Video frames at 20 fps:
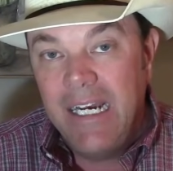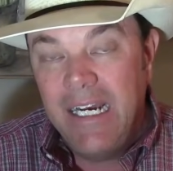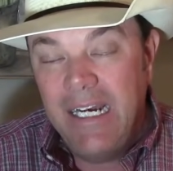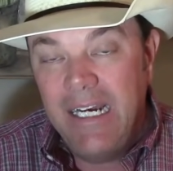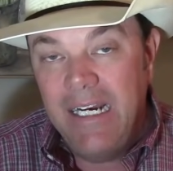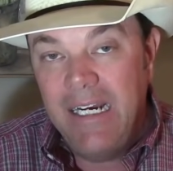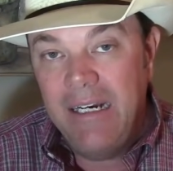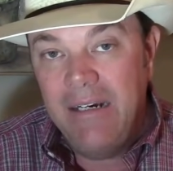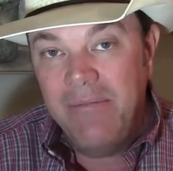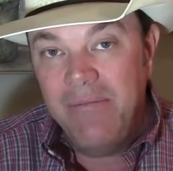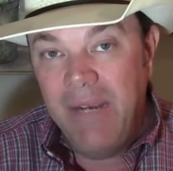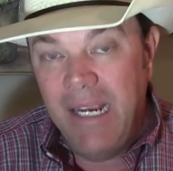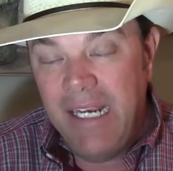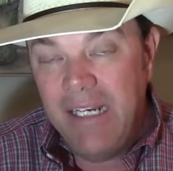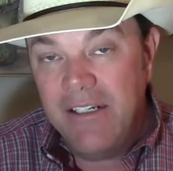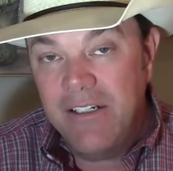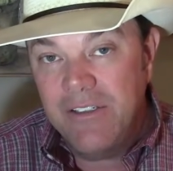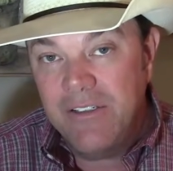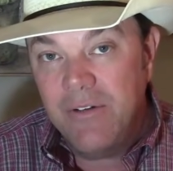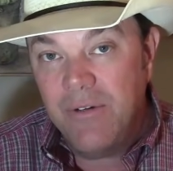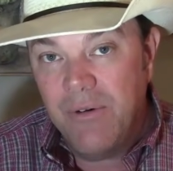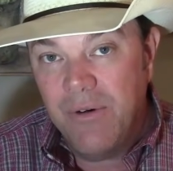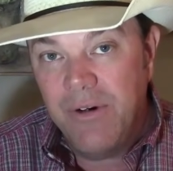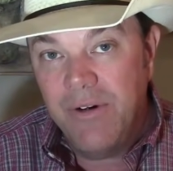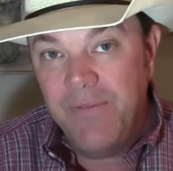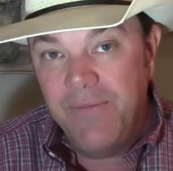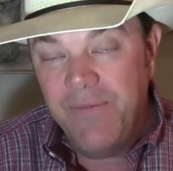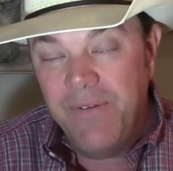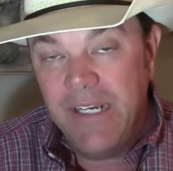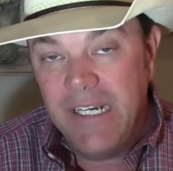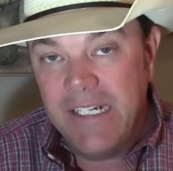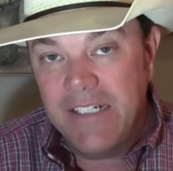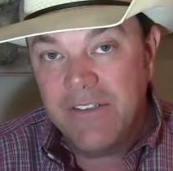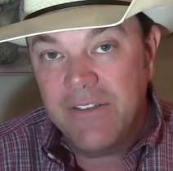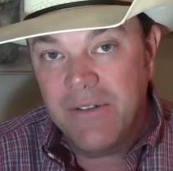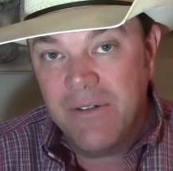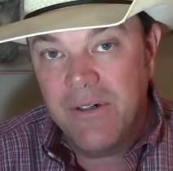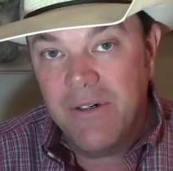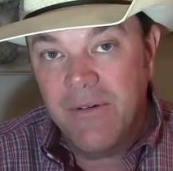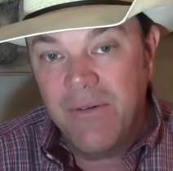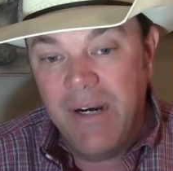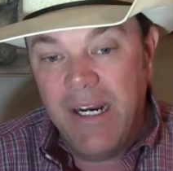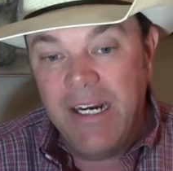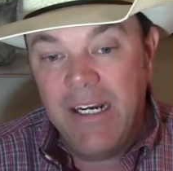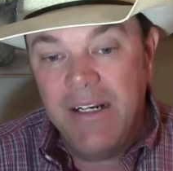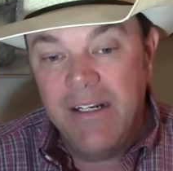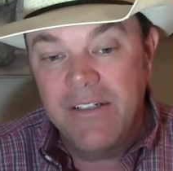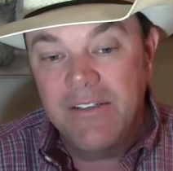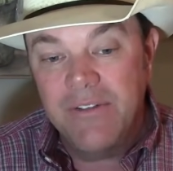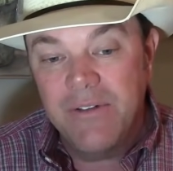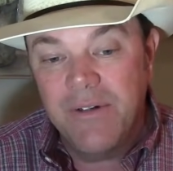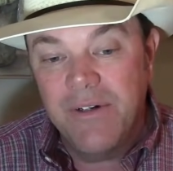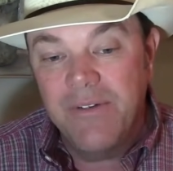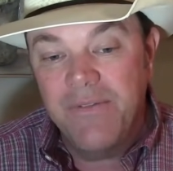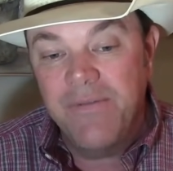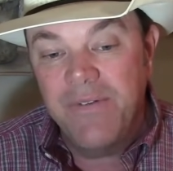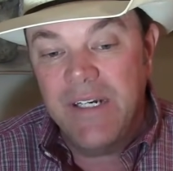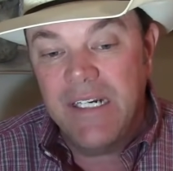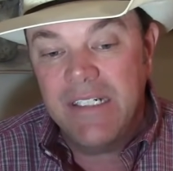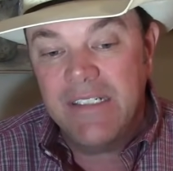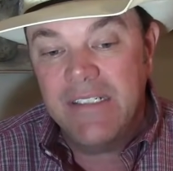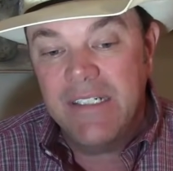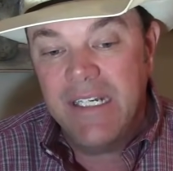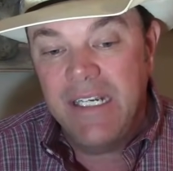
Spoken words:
mandatory fix or a regulatory fix to